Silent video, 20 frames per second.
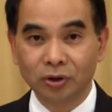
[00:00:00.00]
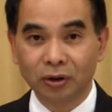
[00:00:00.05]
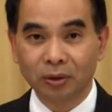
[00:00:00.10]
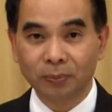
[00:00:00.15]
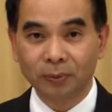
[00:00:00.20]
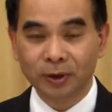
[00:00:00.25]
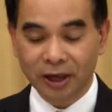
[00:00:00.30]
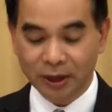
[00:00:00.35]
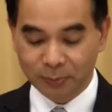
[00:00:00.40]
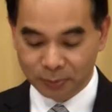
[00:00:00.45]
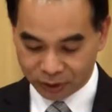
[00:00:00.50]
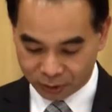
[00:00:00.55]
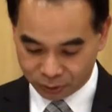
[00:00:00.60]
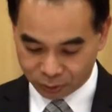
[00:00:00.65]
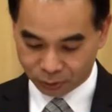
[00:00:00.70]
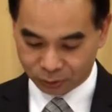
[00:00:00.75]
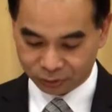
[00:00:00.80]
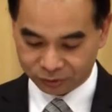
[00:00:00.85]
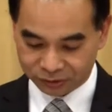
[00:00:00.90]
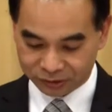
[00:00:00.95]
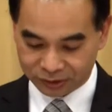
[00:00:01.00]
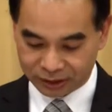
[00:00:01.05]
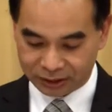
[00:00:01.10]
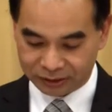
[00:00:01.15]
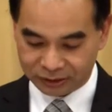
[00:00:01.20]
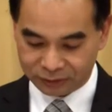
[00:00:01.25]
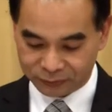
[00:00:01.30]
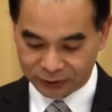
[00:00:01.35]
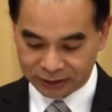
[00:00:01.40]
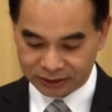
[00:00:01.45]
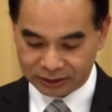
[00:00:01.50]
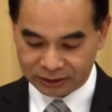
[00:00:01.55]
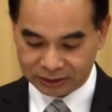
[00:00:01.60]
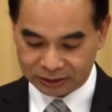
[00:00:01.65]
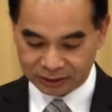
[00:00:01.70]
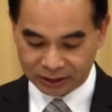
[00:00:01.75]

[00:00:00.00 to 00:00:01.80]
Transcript: of chemicals that affected